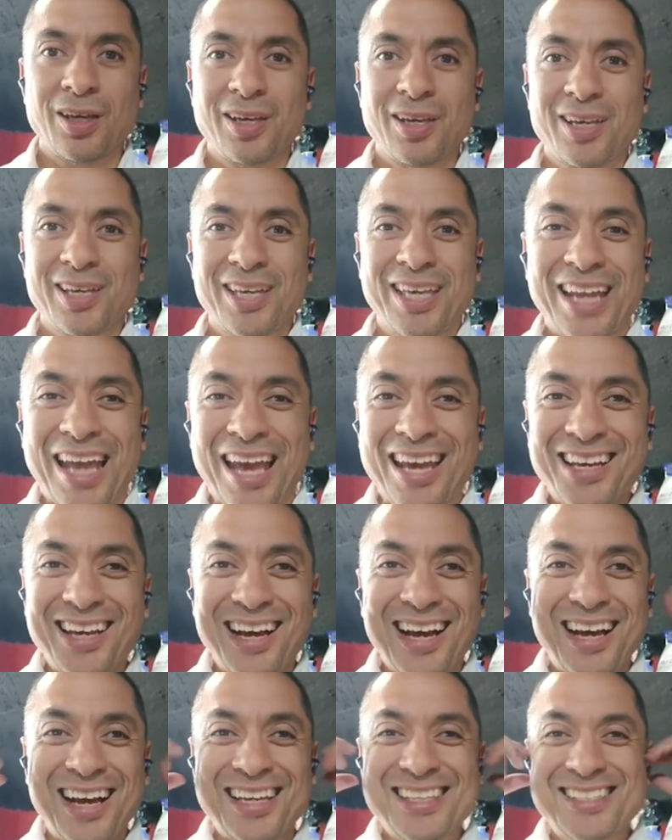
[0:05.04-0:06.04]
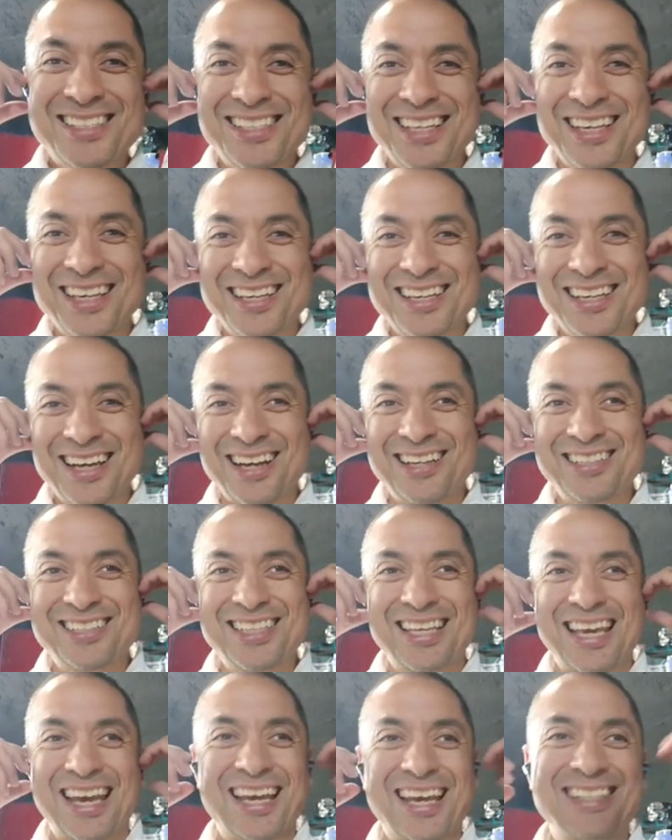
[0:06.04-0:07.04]
G'day guys, Coach
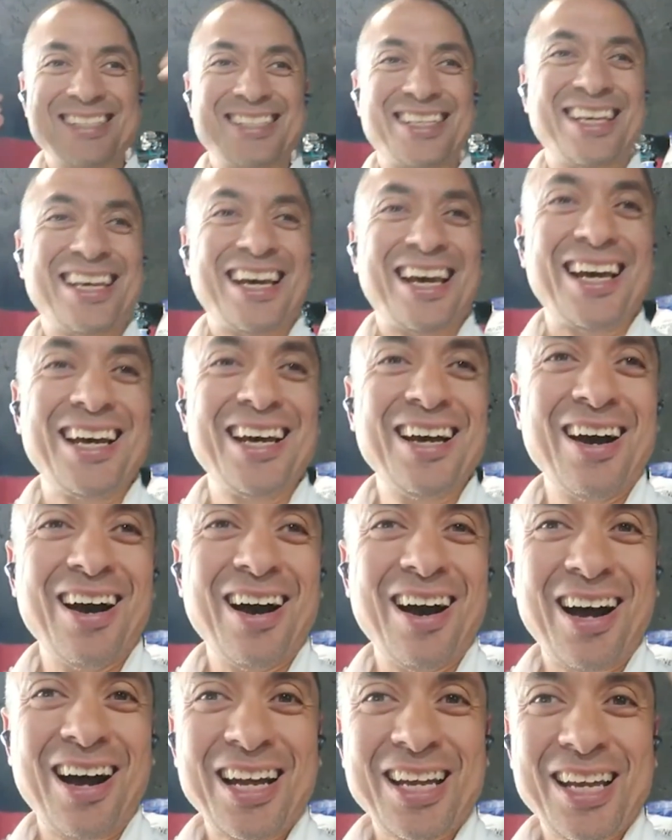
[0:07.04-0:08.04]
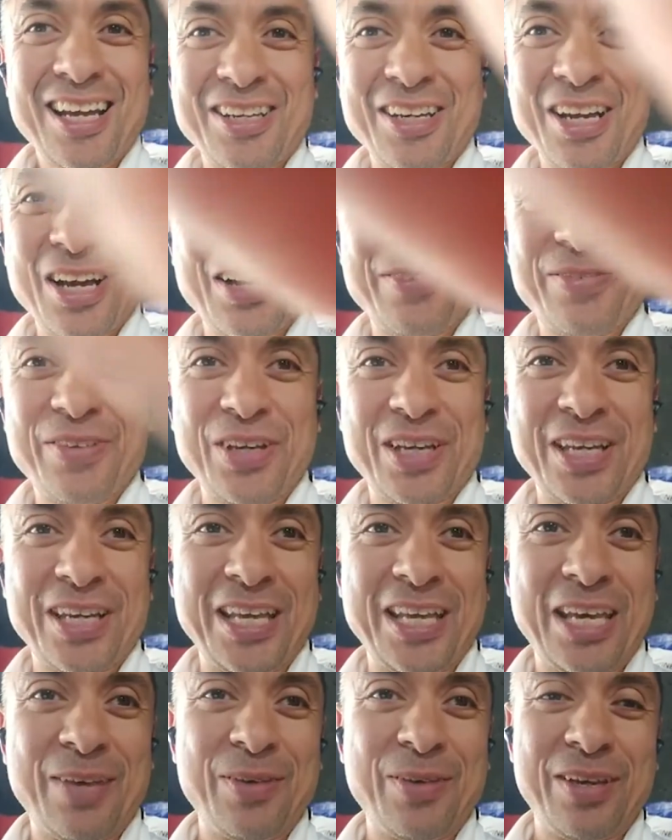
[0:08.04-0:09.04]
Gaz here. I don't know if you can
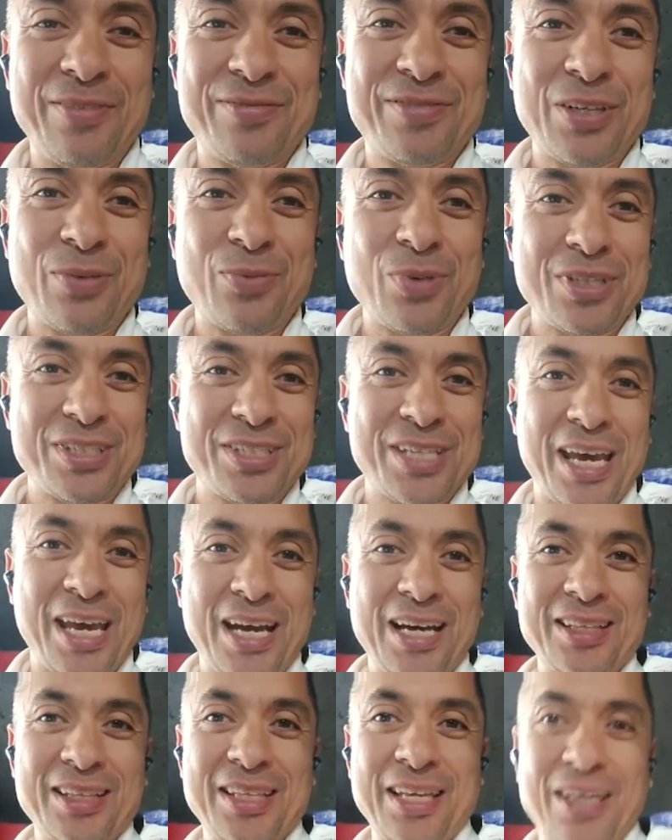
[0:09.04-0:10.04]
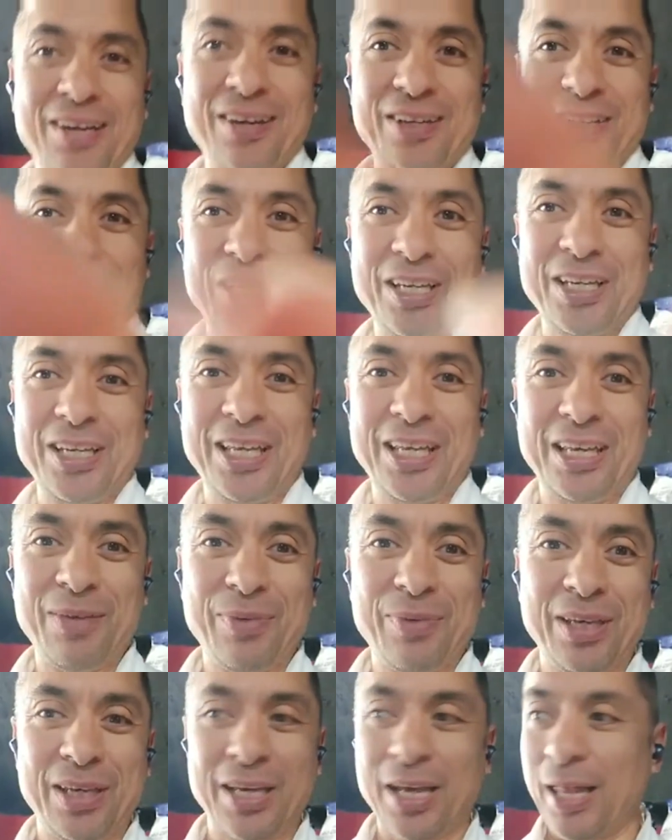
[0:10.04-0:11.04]
hear me. If someone's out there and you can hear
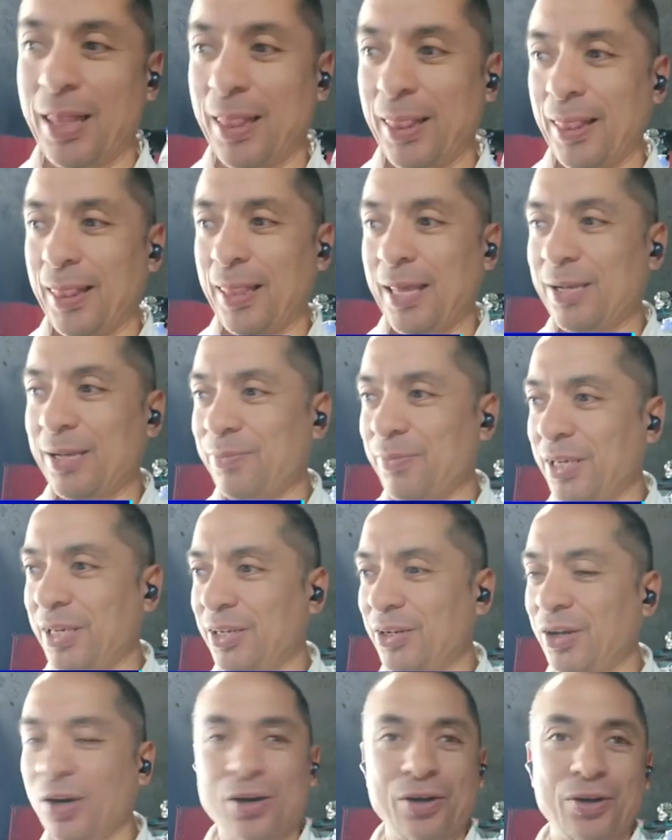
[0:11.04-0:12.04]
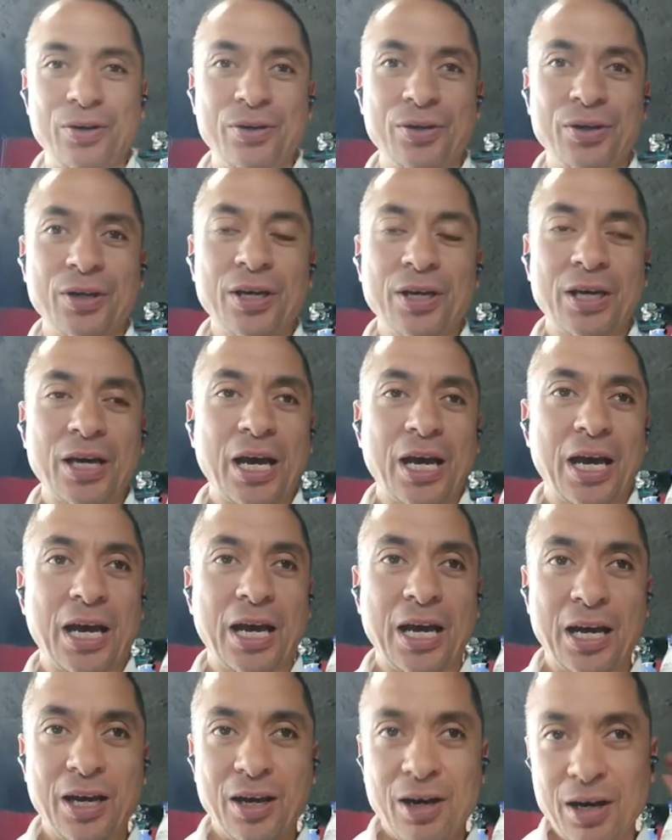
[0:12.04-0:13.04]
me, let me know.
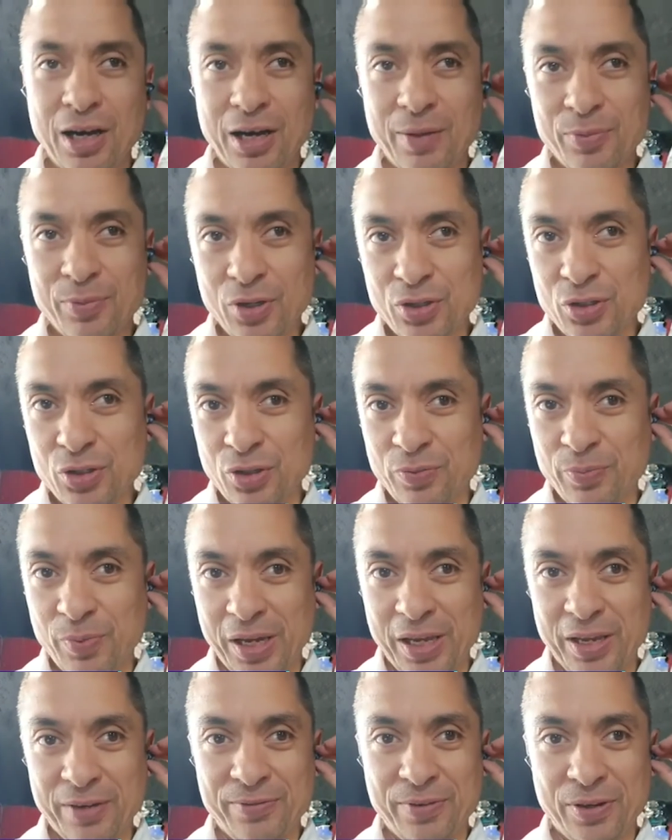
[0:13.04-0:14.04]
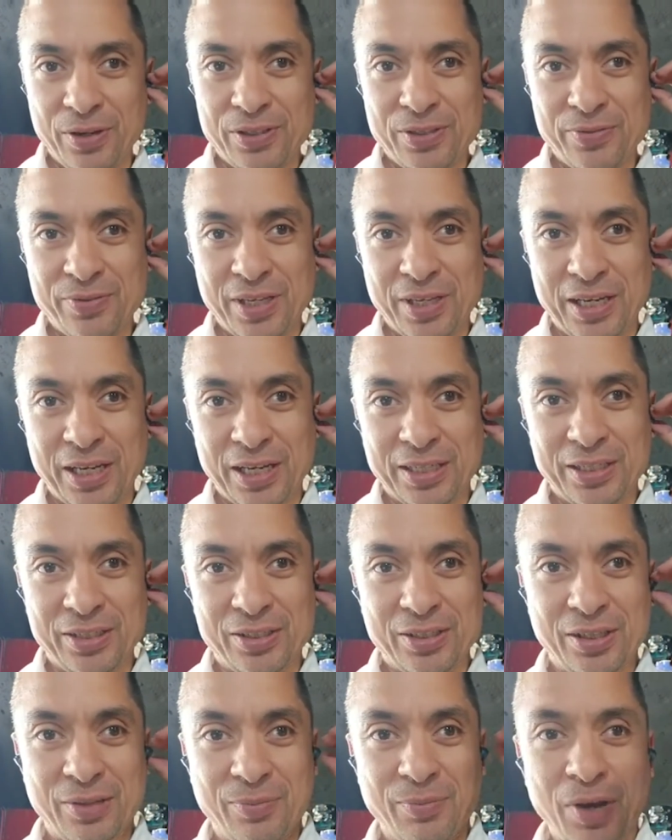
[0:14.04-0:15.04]
I am not sure if my headphones have connected
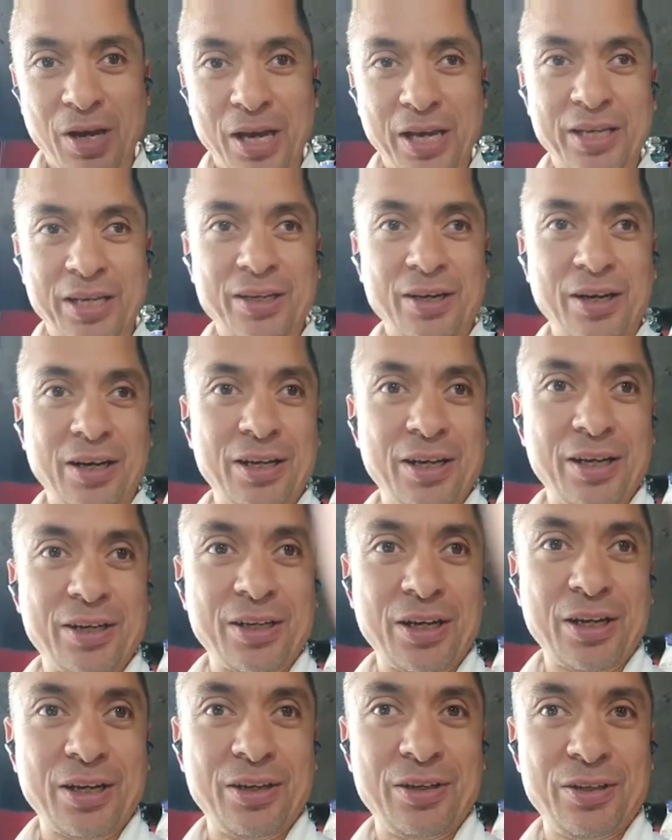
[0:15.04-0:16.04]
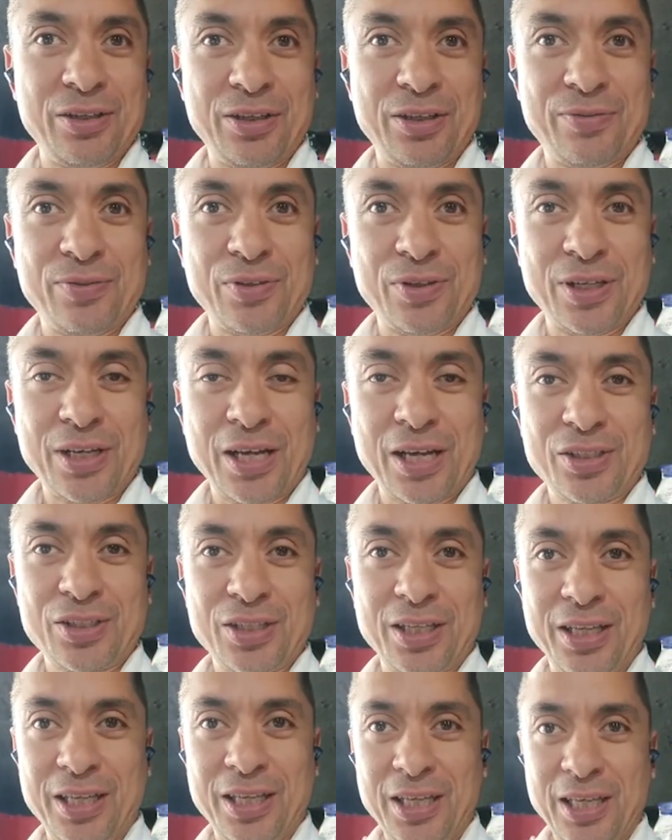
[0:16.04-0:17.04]
to the mic. I don't know if you can
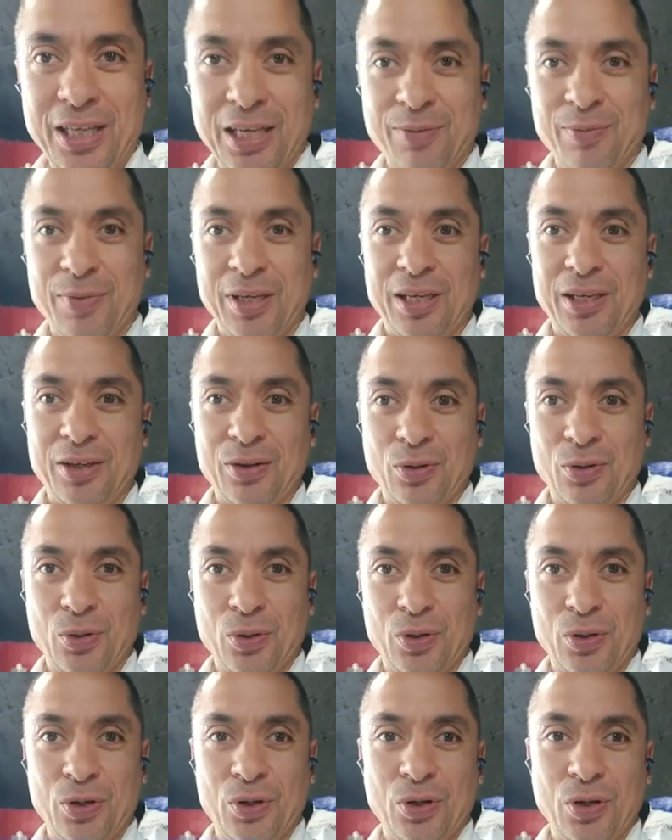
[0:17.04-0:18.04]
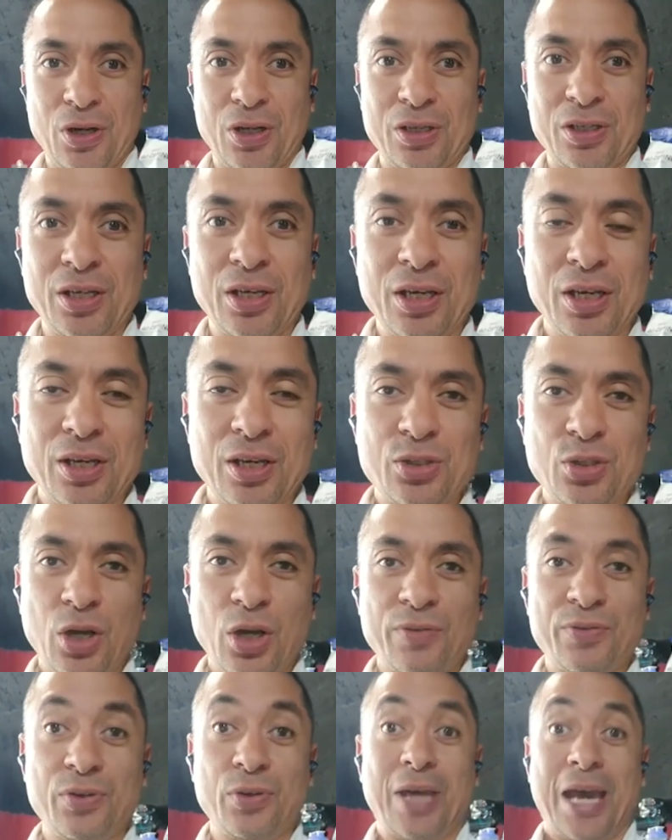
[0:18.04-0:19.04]
actually hear me or not. So
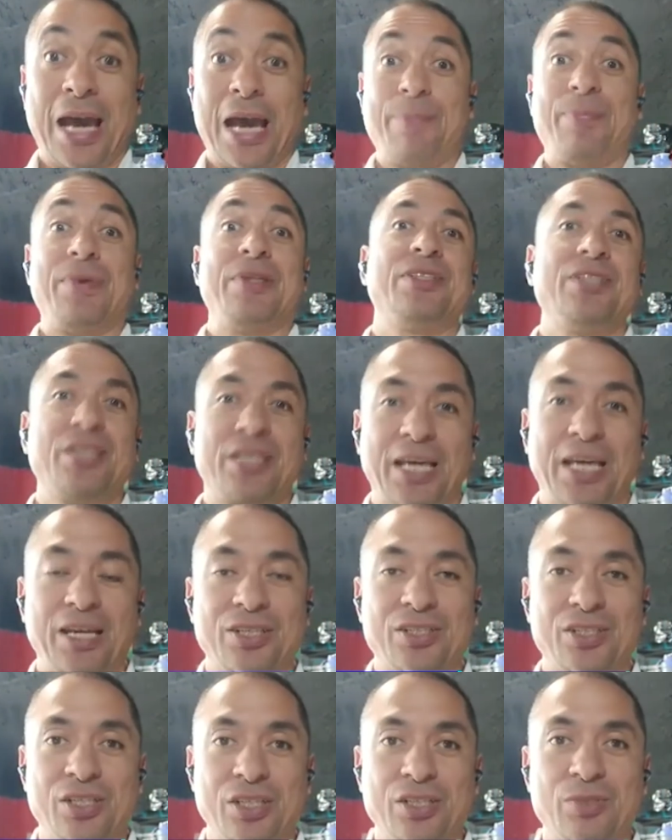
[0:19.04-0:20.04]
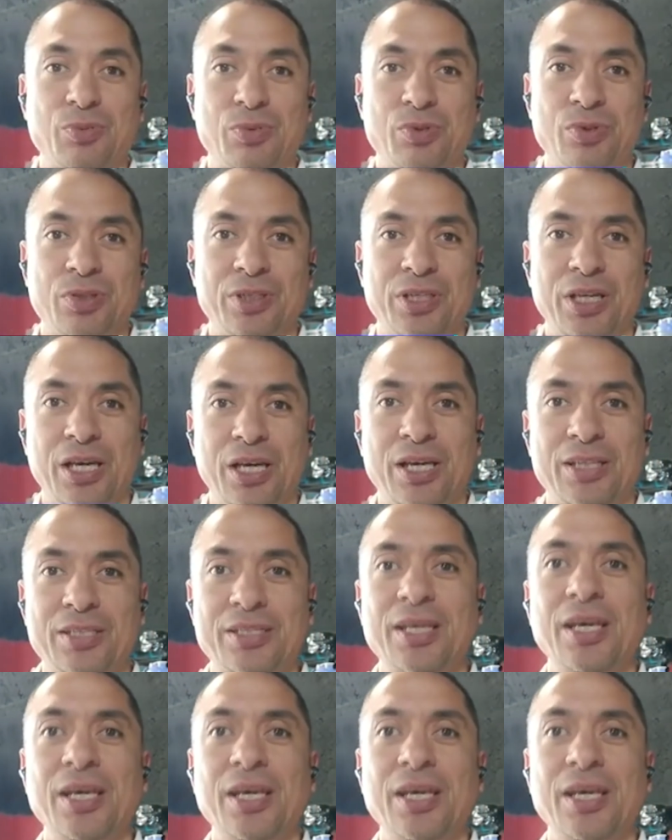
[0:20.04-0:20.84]
if you happen to catch this broadcast,